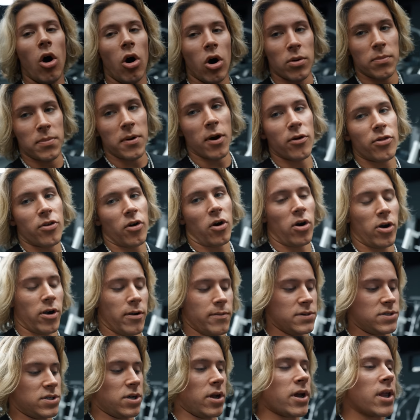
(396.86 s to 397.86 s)
on both
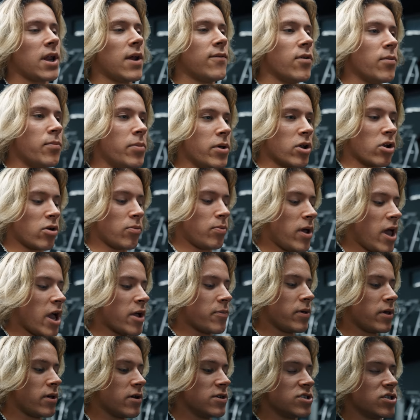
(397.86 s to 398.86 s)
arms. You're not gonna have a bigger
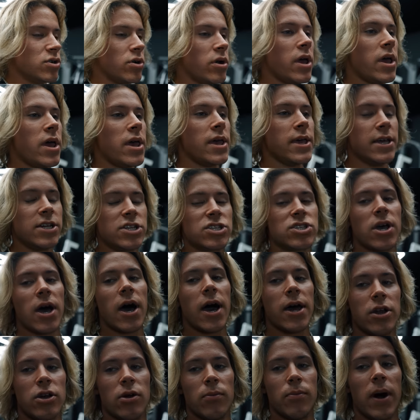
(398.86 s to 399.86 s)
pec because each
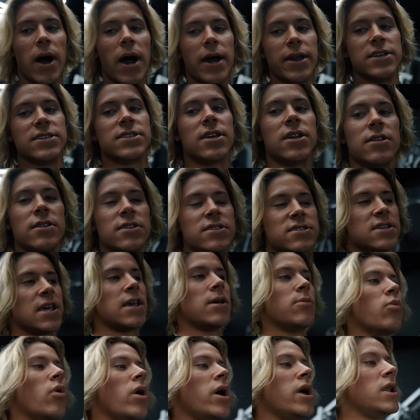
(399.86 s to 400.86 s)
side of your body is hitting the
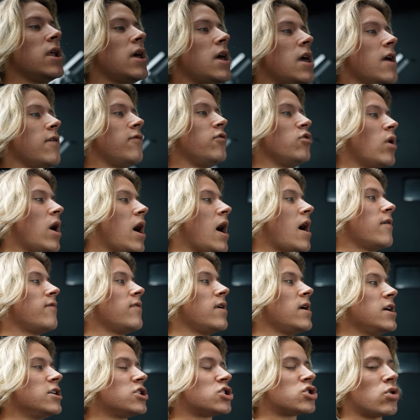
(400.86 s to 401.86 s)
same weight. If you have
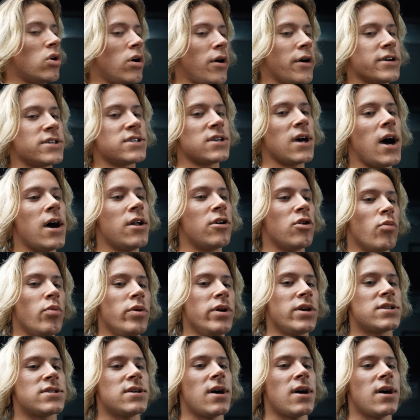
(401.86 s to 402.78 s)
a strong side and a weak